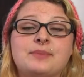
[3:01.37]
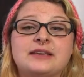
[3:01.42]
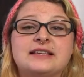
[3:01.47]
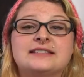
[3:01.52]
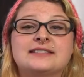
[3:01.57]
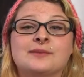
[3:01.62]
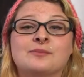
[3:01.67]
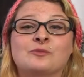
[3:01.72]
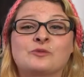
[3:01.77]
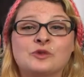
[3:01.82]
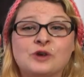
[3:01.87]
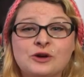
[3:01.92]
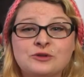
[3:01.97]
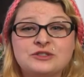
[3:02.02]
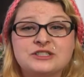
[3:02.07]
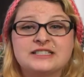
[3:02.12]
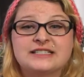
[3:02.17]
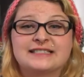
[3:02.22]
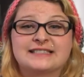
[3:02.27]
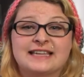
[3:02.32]
be some
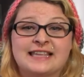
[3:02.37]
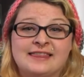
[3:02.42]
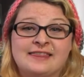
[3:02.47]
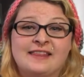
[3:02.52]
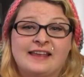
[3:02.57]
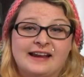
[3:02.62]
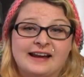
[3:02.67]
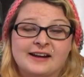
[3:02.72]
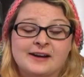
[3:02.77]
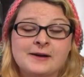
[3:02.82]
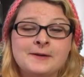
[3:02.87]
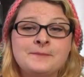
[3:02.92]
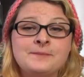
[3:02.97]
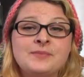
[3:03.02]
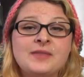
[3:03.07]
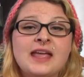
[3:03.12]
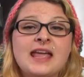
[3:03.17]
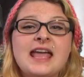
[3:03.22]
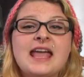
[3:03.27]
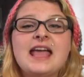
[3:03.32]
roaches in there
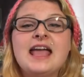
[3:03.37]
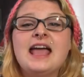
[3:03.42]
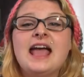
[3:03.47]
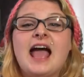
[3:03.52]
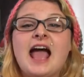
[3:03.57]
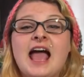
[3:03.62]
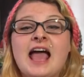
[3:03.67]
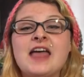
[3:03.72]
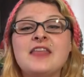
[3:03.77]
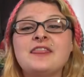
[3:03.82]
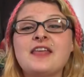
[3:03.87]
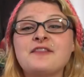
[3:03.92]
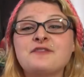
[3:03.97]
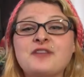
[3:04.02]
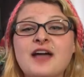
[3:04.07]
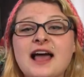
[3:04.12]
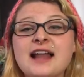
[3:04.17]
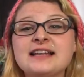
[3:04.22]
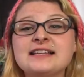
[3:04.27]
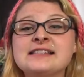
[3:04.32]
and that
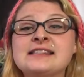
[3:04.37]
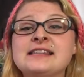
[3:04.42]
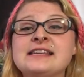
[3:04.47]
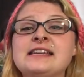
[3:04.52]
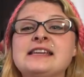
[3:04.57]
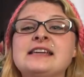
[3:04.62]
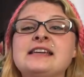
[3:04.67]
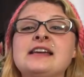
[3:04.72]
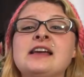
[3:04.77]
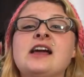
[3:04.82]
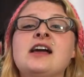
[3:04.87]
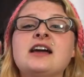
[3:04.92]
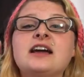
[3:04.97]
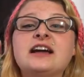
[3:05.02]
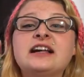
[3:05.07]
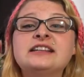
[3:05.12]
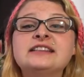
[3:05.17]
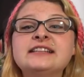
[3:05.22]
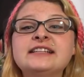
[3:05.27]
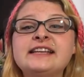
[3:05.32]
that is the
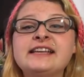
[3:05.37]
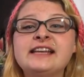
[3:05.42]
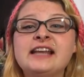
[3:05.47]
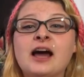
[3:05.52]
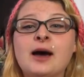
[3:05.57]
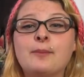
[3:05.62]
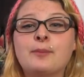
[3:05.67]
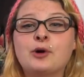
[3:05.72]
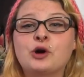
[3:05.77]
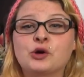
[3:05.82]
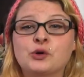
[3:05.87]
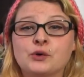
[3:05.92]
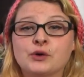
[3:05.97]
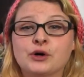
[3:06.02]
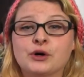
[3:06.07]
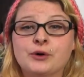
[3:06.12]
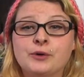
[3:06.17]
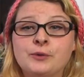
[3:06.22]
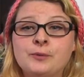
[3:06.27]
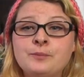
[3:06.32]
cleanup
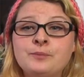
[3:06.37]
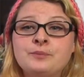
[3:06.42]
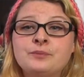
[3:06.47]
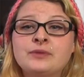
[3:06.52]
crew.